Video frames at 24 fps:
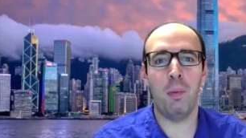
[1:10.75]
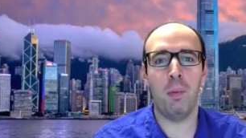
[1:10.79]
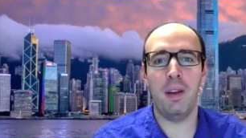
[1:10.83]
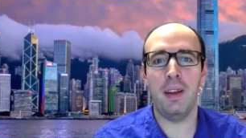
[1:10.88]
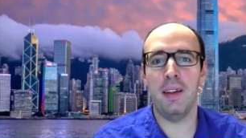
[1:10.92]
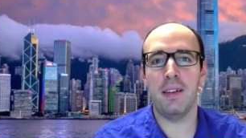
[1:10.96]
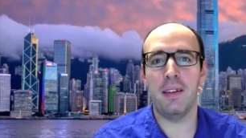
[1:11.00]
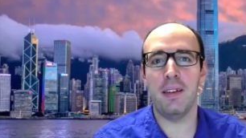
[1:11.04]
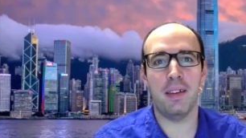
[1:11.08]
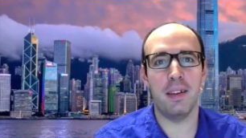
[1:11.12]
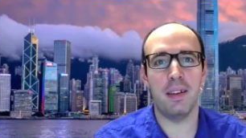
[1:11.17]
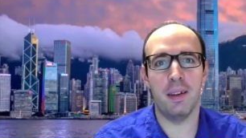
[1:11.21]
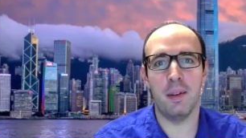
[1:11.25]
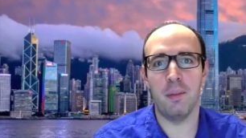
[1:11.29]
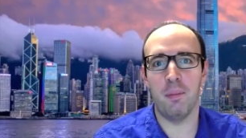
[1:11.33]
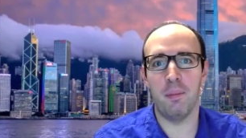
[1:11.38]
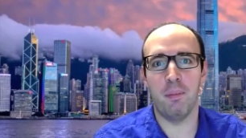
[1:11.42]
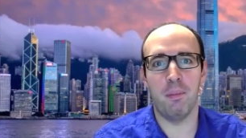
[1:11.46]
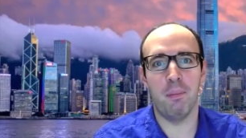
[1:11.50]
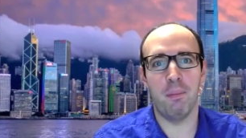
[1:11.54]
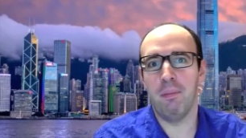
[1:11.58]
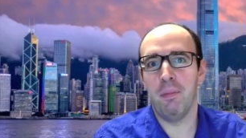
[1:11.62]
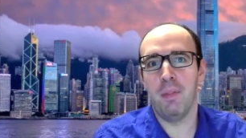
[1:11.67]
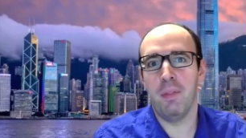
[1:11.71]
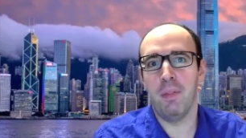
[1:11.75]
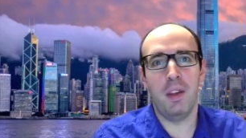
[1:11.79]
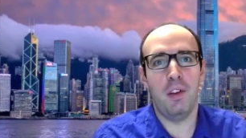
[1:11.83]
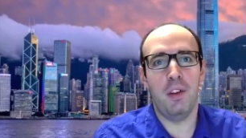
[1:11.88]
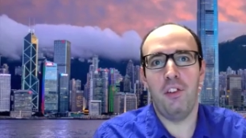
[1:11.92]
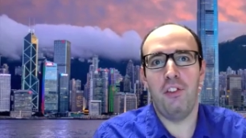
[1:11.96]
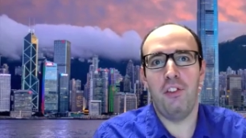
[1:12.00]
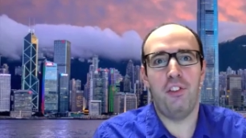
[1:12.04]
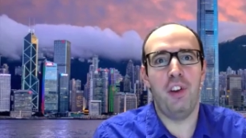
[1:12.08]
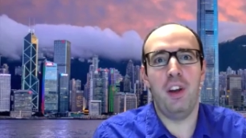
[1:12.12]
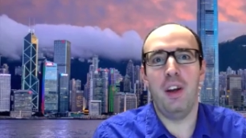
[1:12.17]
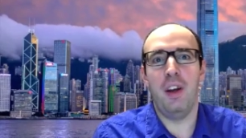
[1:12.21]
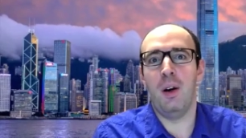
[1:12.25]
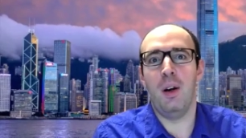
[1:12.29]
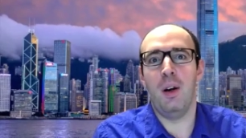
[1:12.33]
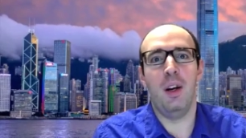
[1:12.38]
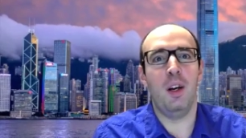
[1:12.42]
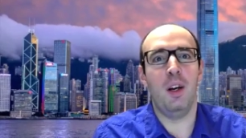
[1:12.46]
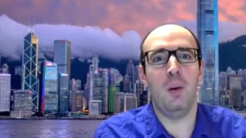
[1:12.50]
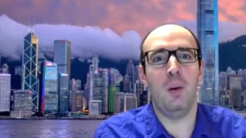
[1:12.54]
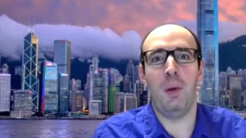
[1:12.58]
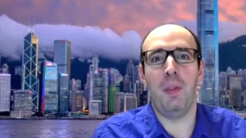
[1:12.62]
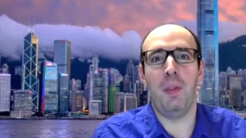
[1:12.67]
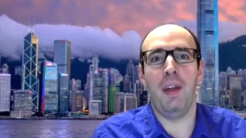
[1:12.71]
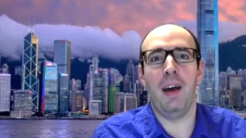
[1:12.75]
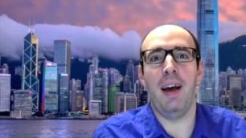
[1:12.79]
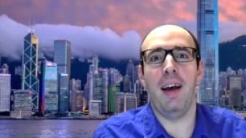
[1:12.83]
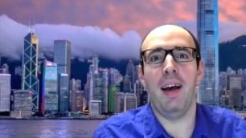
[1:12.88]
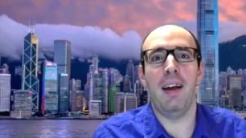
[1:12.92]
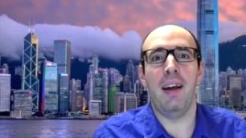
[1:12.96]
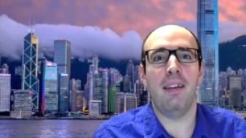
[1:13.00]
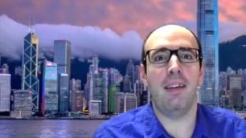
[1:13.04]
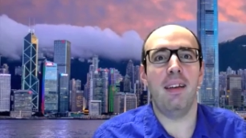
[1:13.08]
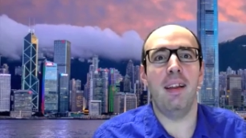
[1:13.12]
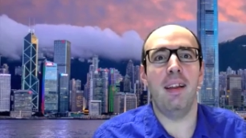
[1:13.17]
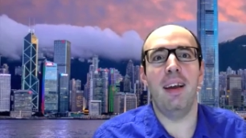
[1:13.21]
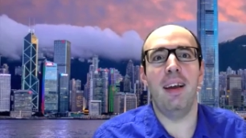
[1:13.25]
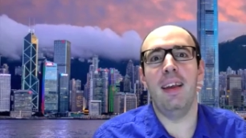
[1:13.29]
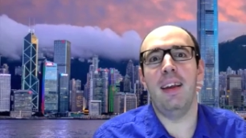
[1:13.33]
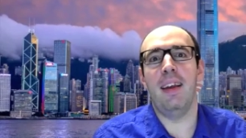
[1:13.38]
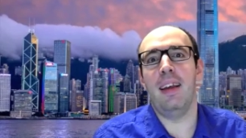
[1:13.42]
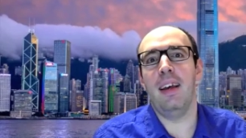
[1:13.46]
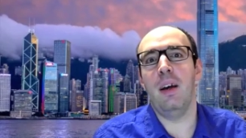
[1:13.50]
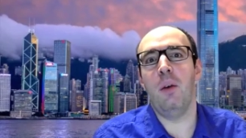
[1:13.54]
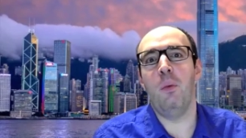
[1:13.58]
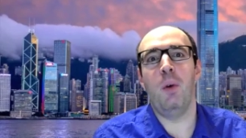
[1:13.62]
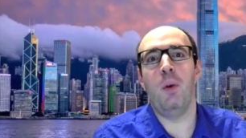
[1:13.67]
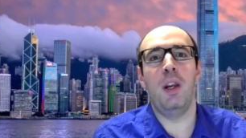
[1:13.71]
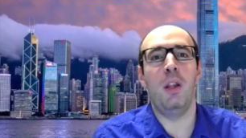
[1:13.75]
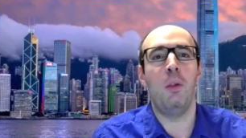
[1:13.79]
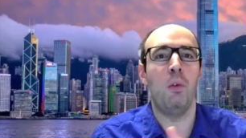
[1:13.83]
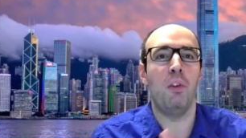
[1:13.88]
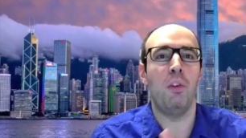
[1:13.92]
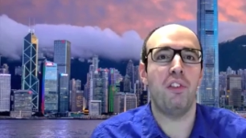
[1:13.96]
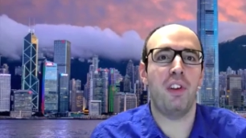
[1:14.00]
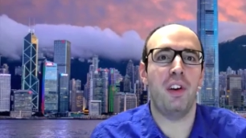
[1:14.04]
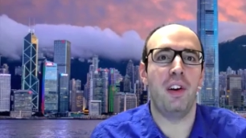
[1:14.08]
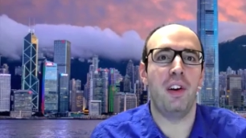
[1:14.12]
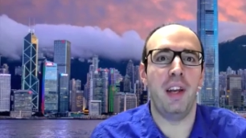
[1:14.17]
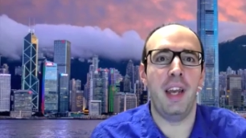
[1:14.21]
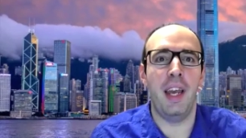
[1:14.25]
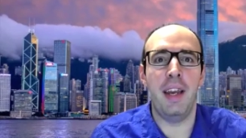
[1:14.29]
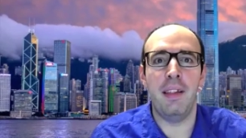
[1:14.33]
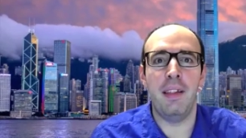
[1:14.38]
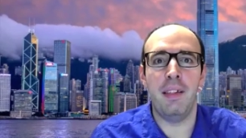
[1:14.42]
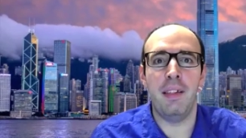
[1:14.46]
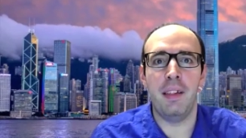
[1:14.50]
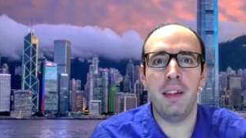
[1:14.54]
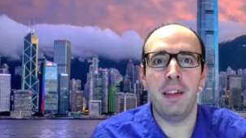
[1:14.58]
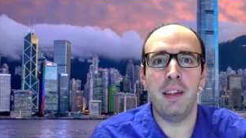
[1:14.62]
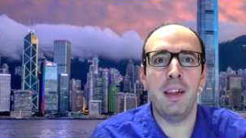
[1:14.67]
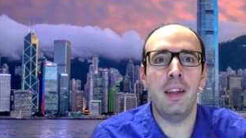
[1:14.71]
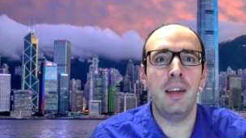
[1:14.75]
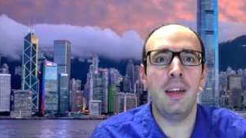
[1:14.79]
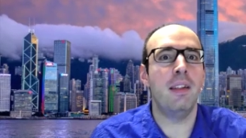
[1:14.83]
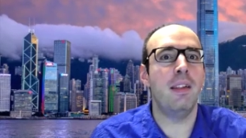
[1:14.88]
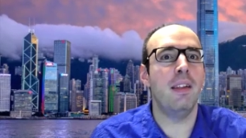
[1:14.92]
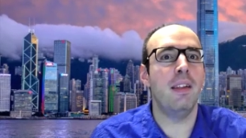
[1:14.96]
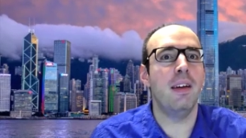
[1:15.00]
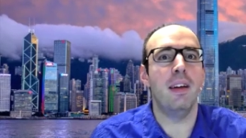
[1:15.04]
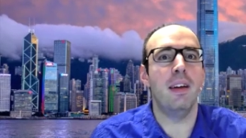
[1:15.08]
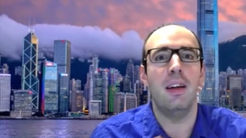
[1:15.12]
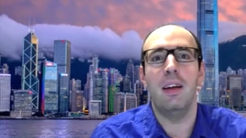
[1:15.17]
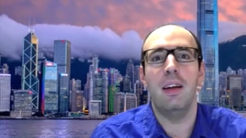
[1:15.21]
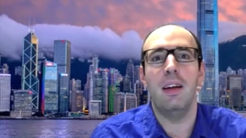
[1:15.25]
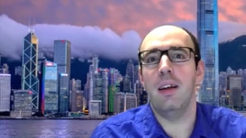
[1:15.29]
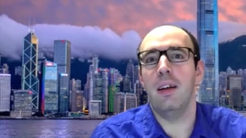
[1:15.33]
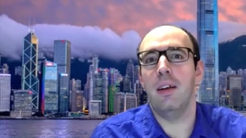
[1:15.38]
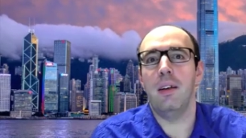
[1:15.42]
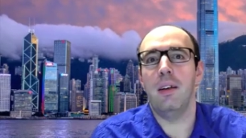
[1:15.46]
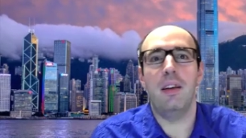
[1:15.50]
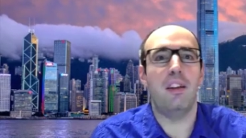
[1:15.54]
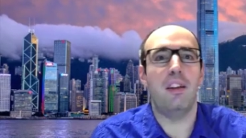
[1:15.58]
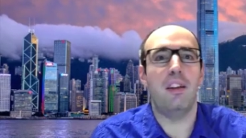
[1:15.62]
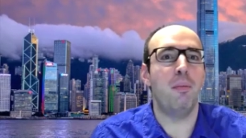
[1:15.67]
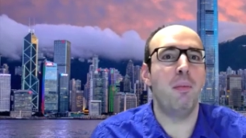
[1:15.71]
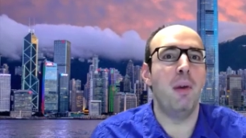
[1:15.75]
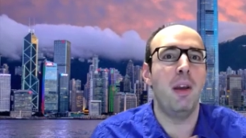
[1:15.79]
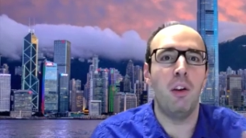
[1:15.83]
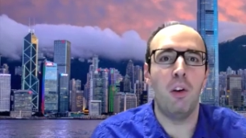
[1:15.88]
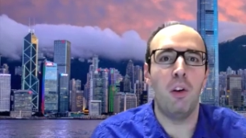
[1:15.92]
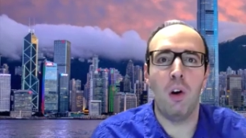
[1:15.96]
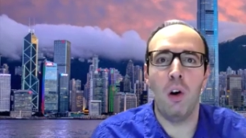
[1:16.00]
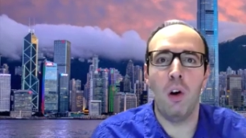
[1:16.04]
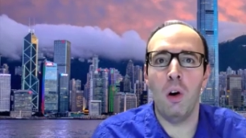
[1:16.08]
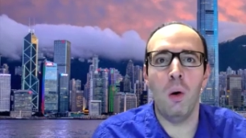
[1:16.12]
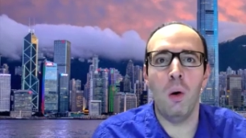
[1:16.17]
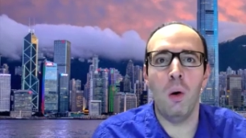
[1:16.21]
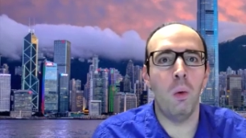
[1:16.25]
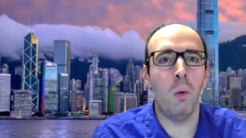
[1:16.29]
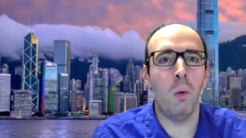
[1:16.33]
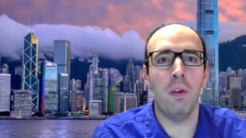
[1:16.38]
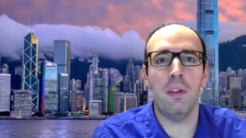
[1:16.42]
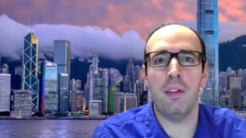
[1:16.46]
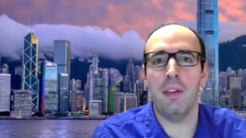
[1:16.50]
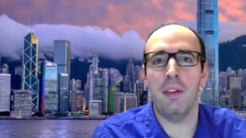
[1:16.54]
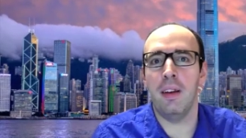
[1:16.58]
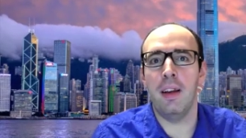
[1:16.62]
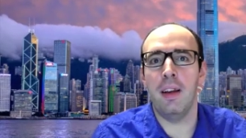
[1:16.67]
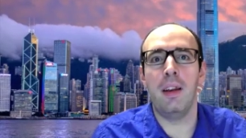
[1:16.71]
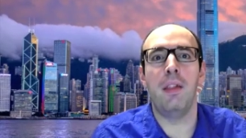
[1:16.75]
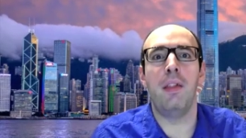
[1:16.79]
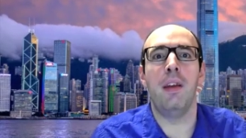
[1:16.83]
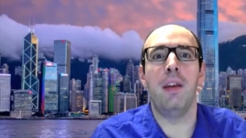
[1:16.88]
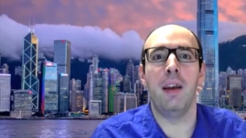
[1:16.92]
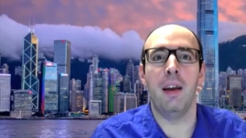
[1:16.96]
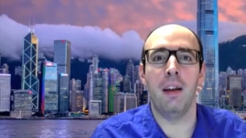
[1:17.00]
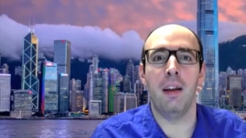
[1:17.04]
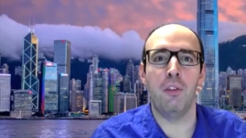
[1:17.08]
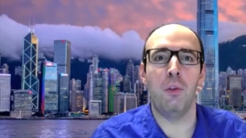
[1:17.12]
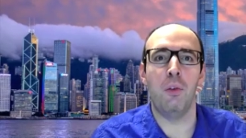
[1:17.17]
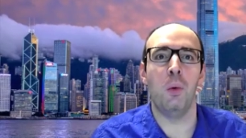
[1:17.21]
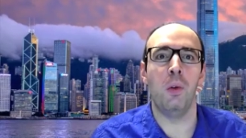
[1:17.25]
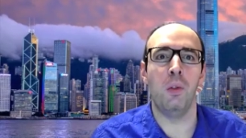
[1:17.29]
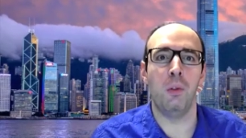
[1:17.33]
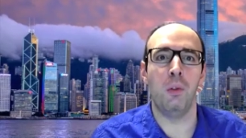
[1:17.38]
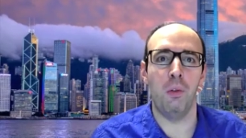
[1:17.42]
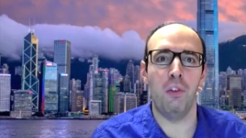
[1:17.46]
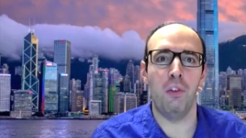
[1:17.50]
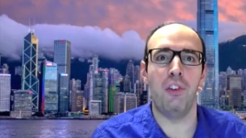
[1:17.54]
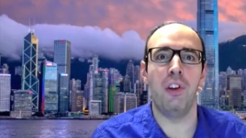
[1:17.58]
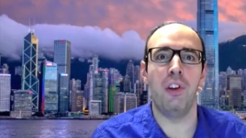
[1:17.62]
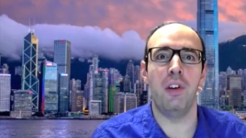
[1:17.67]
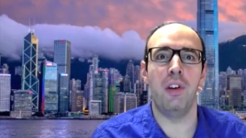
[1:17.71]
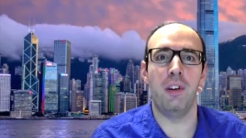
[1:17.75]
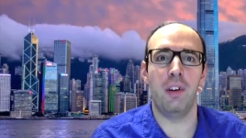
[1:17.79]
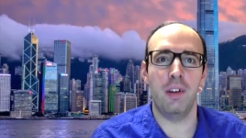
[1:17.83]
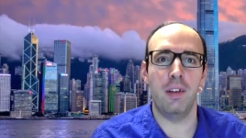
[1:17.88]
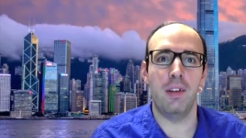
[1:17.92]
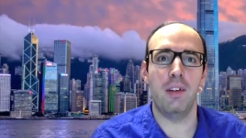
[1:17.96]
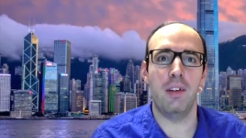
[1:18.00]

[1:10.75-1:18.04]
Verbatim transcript: please um, share uh, with us like when it was created, uh, its main goals, and anything else you want to share.